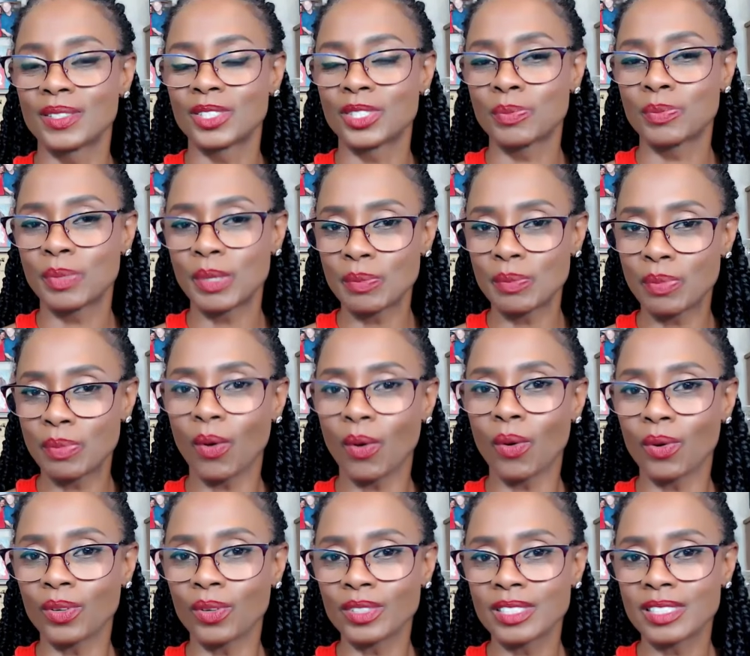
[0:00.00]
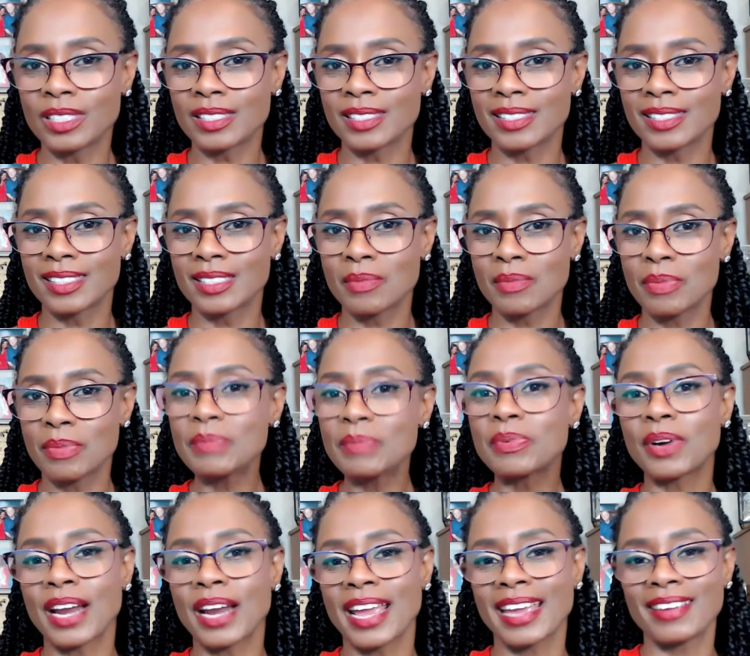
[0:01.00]
to be bold, to be
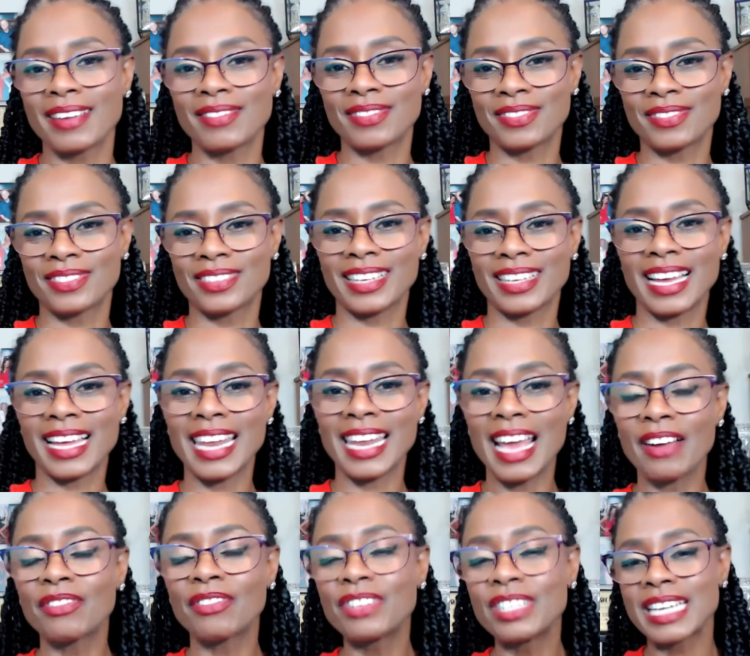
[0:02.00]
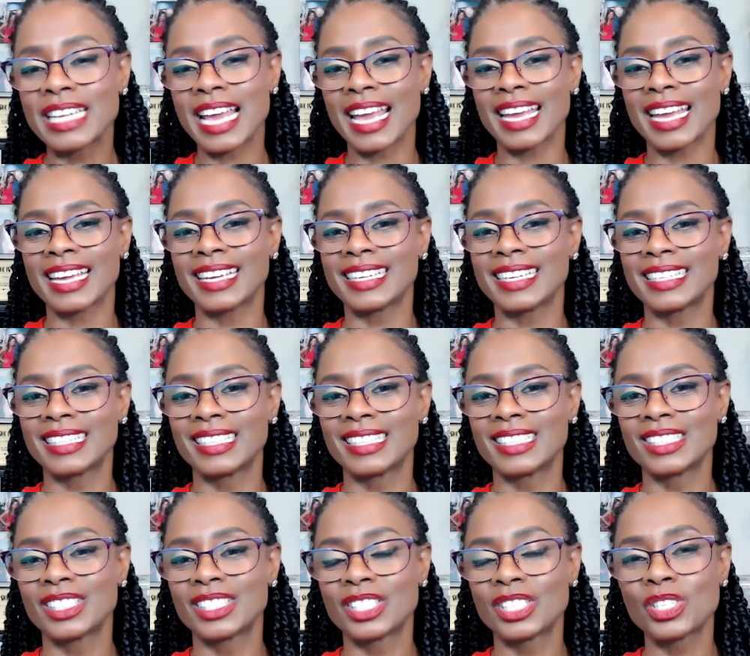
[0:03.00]
brave, and every day
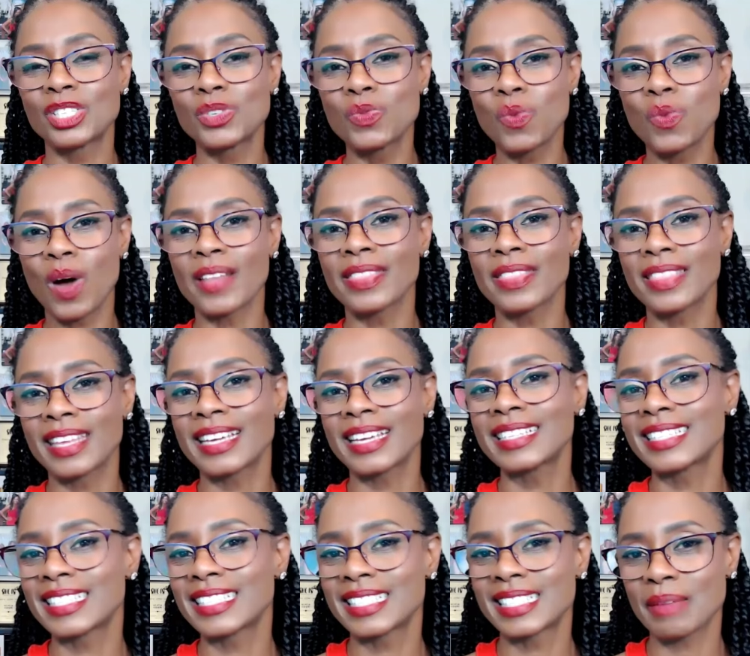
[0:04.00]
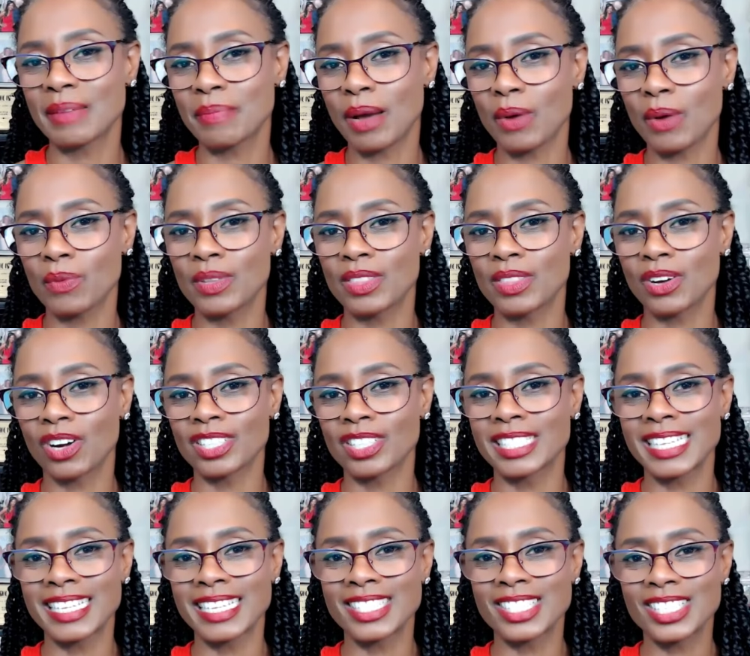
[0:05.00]
to do one thing to step out with
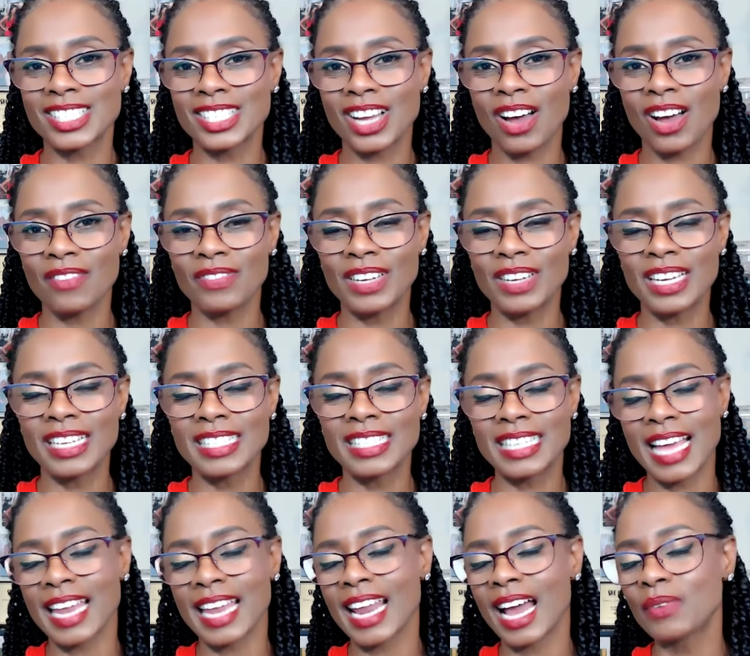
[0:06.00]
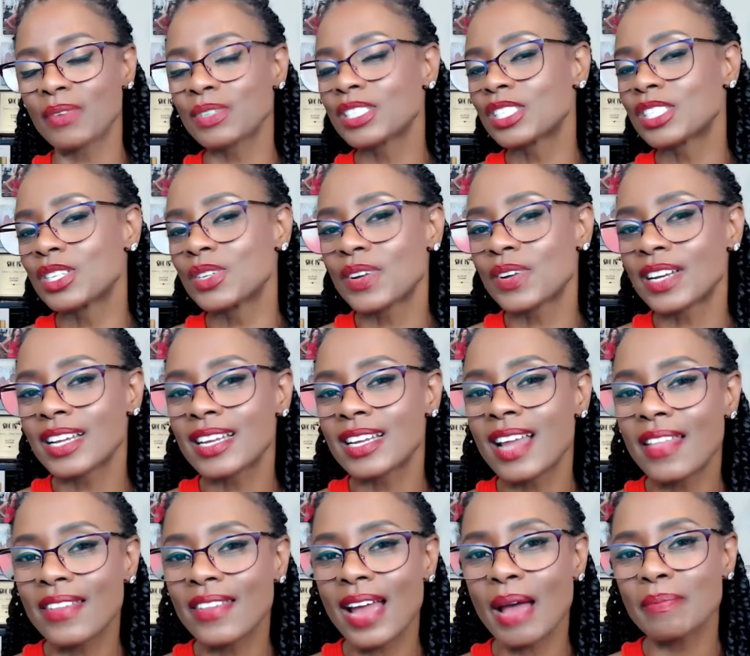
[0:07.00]
audacious confidence. And I will see you on
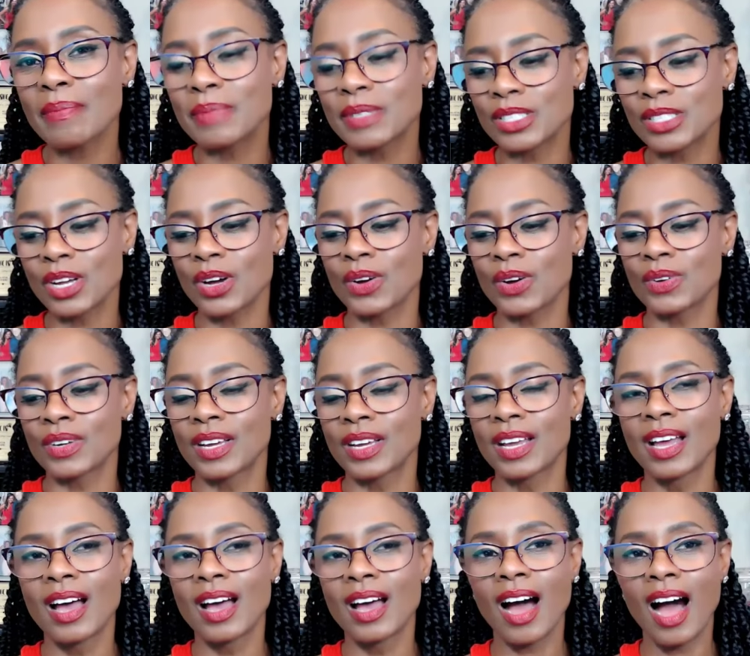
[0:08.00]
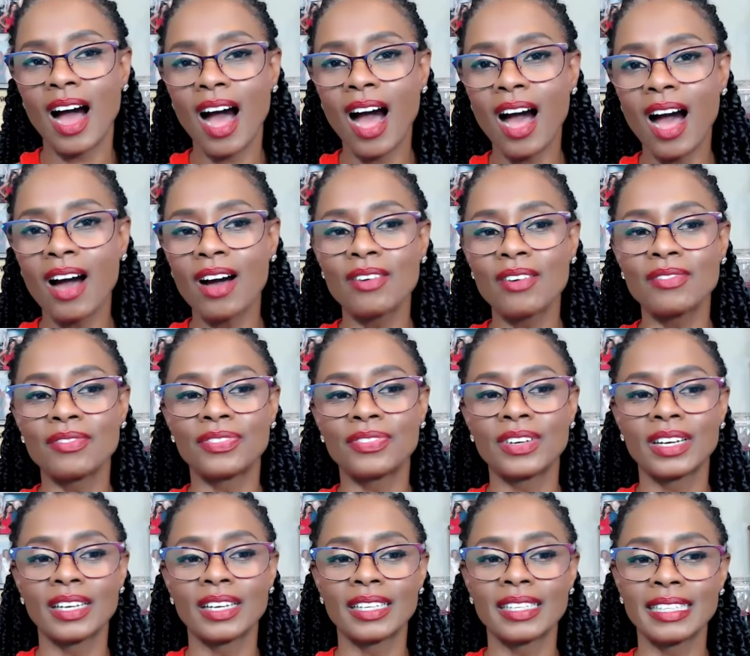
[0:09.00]
another episode of
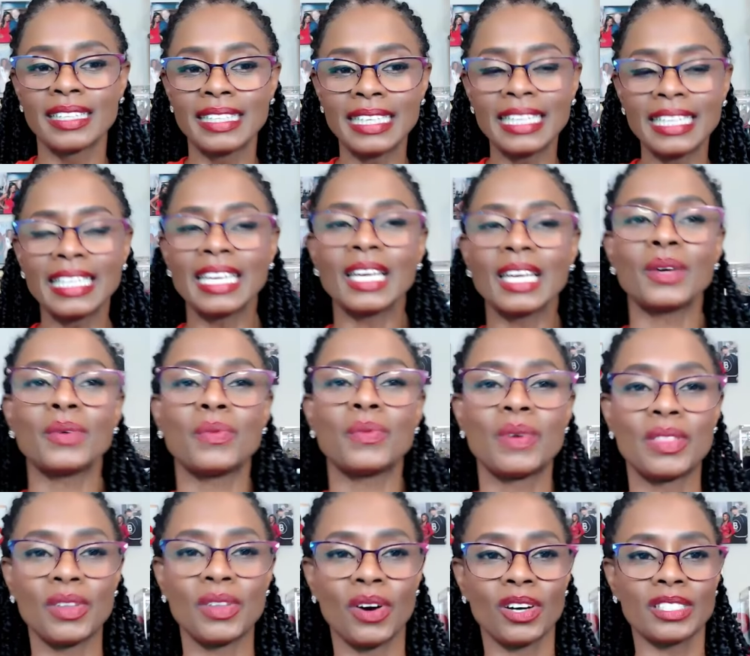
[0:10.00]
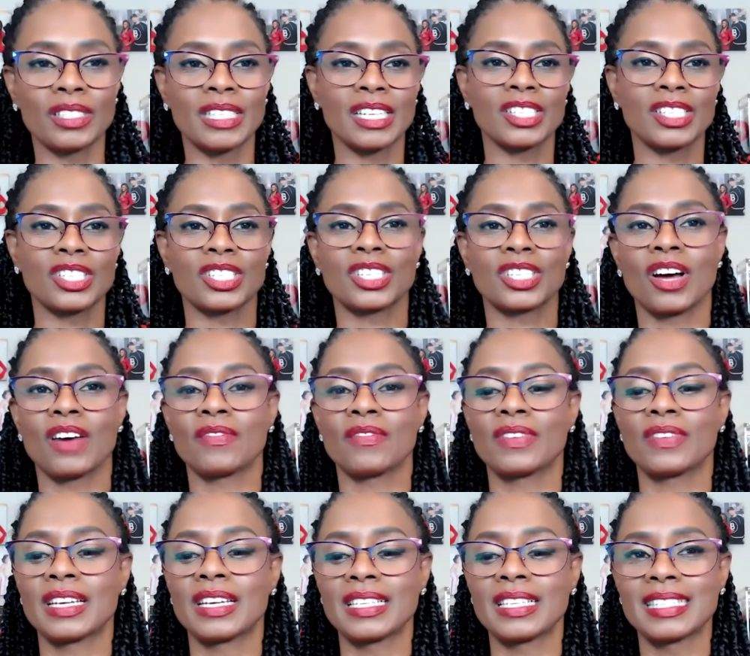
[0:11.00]
Leading with Audacious
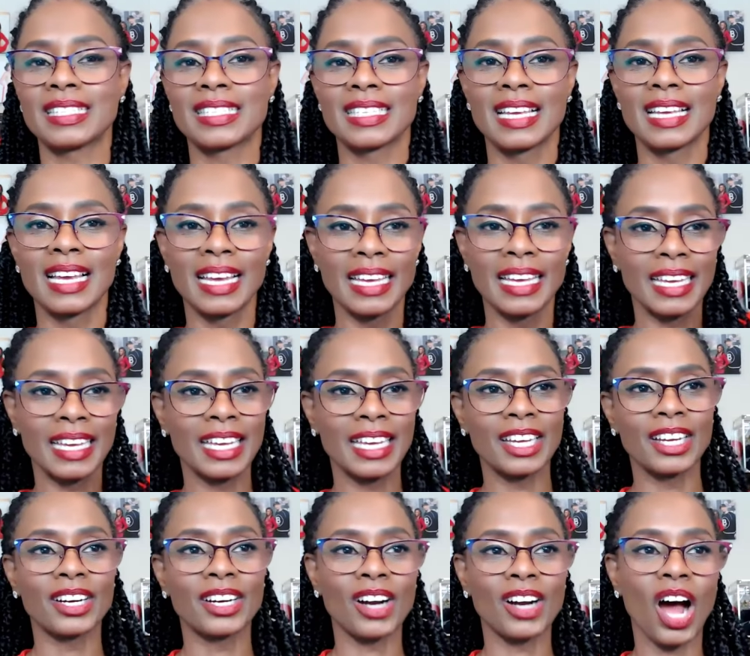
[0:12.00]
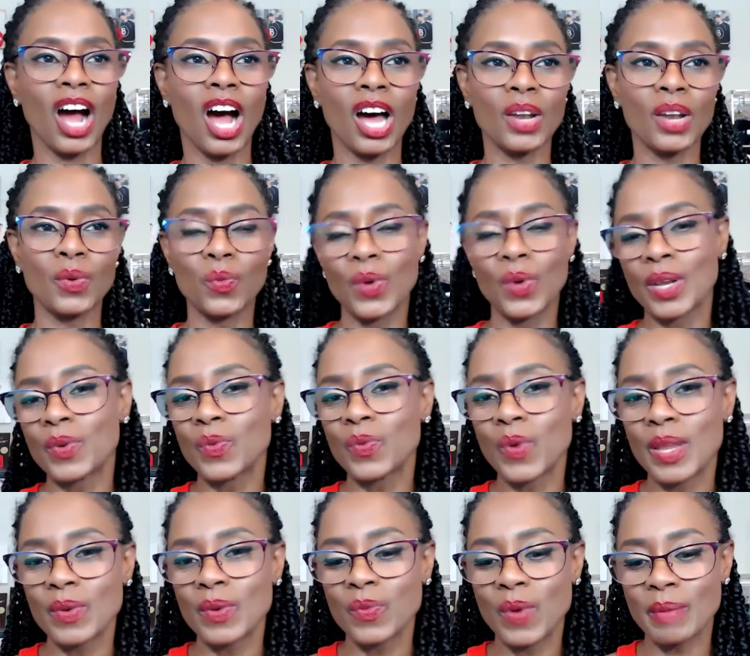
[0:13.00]
Confidence here on Win
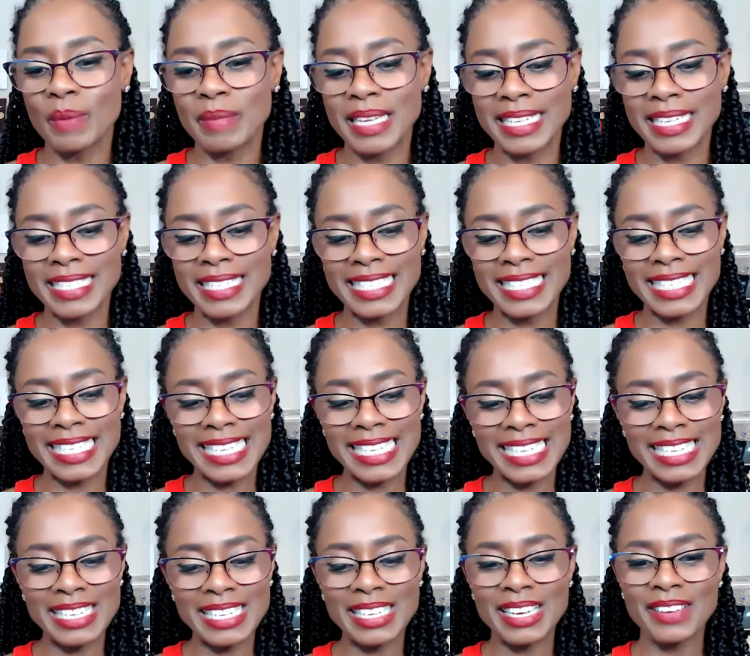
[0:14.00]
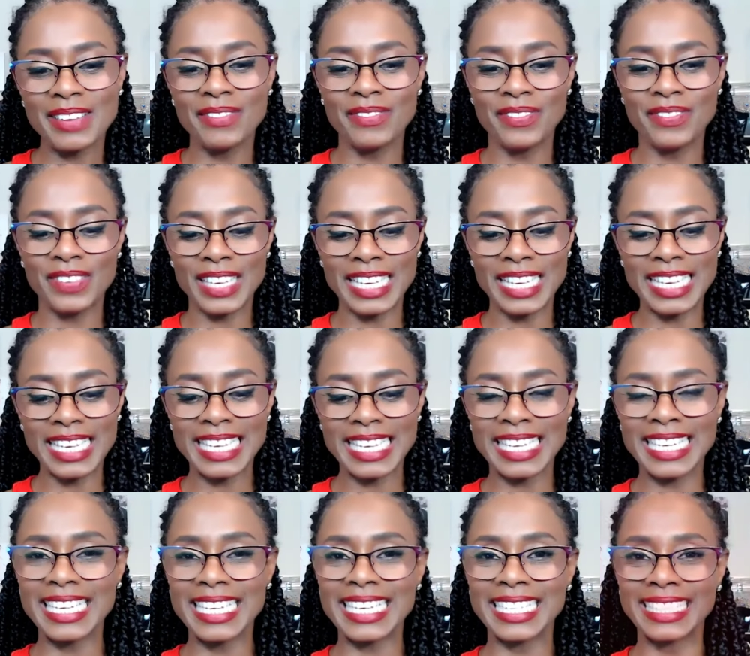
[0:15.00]
Win Women
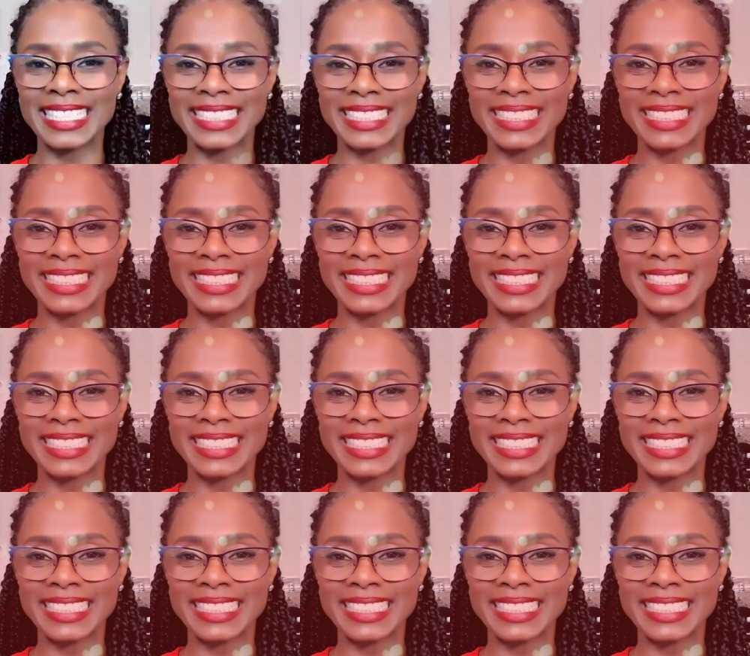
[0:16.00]
TV.